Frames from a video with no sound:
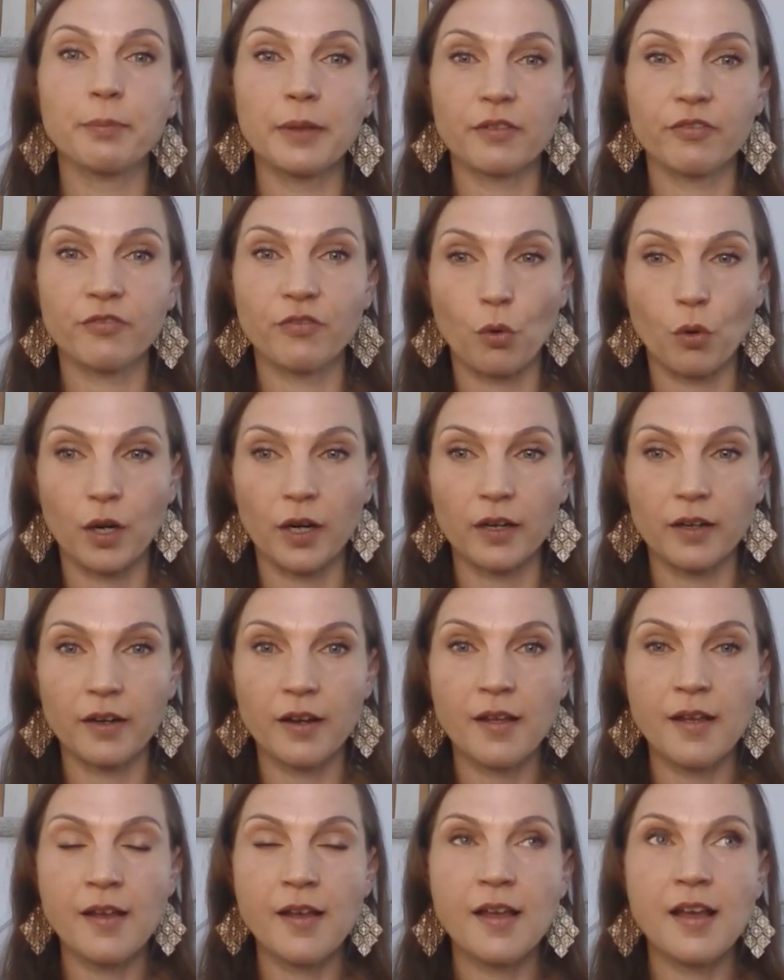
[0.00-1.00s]
before.
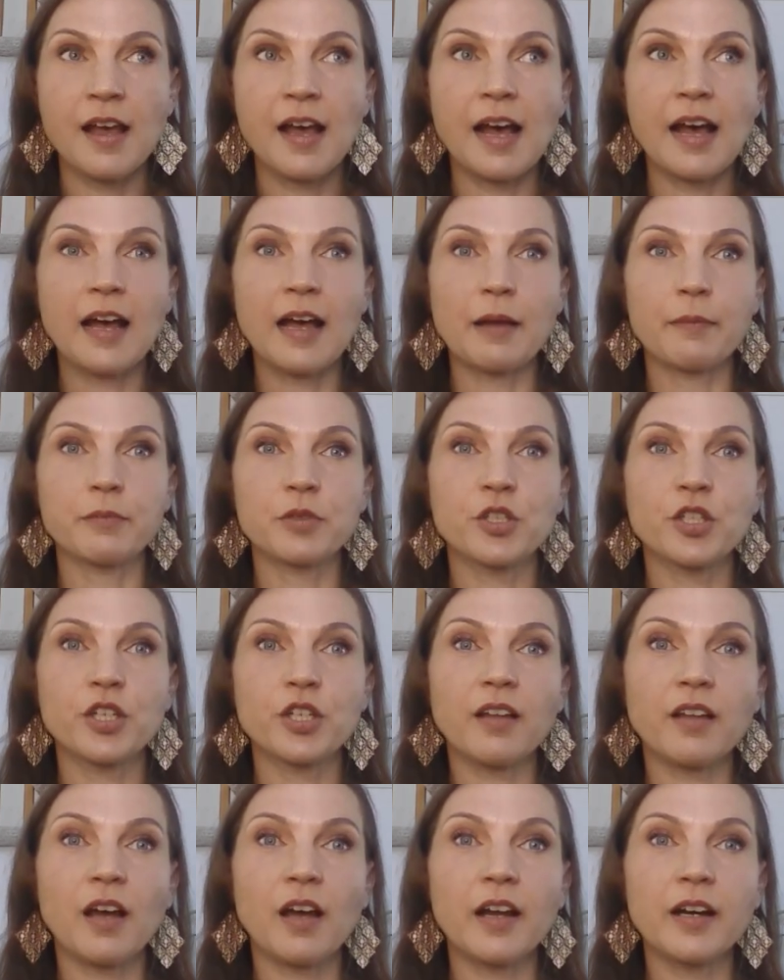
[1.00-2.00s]
She
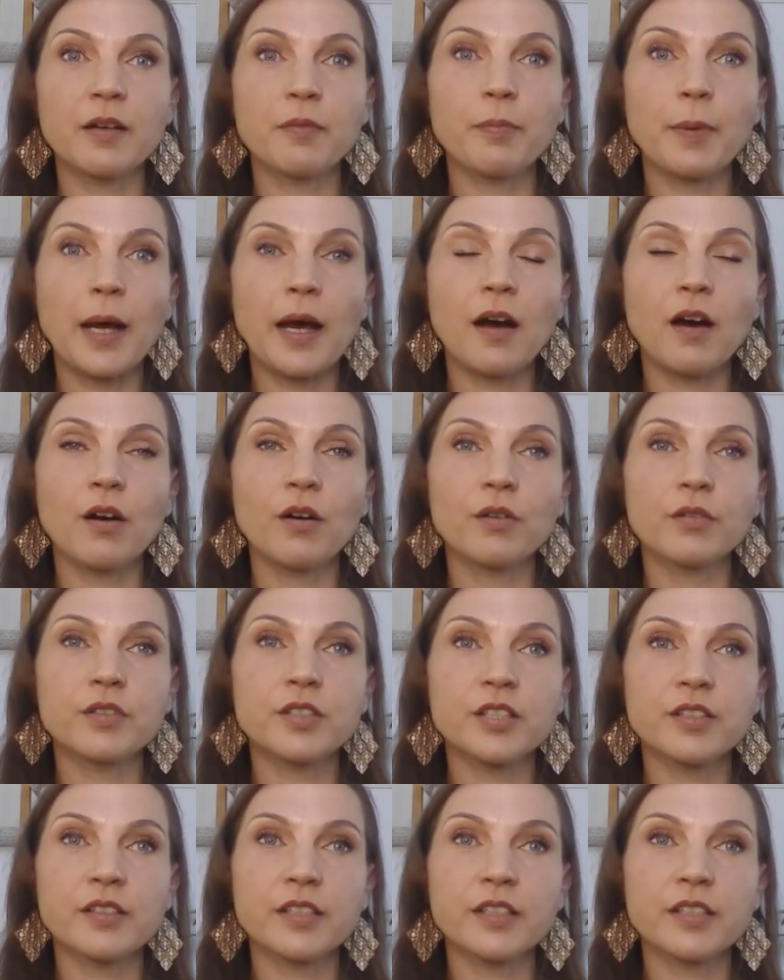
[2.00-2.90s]
thought about,